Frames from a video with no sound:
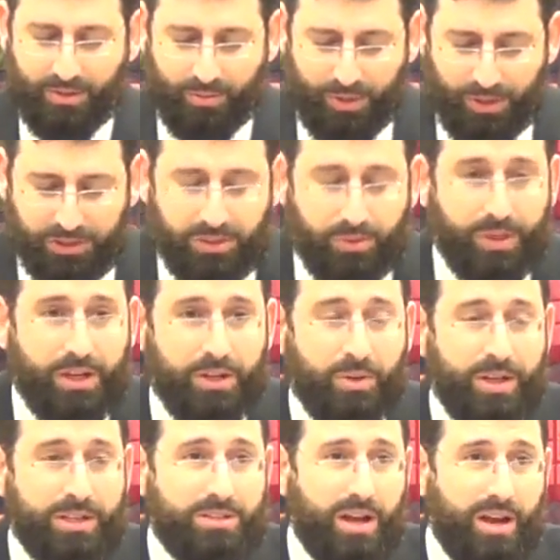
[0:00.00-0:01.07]
where should we
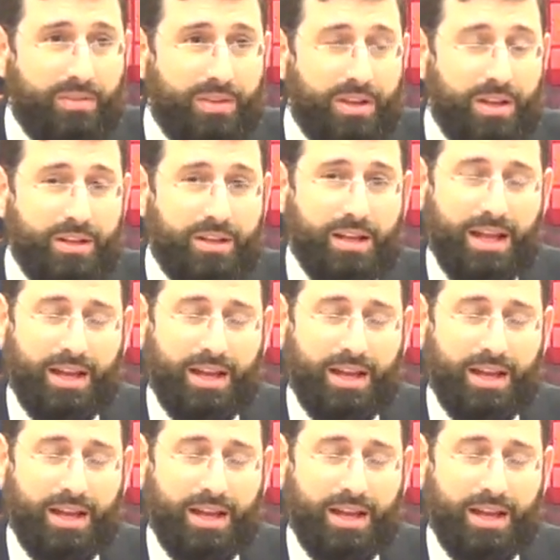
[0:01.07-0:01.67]
anoint David?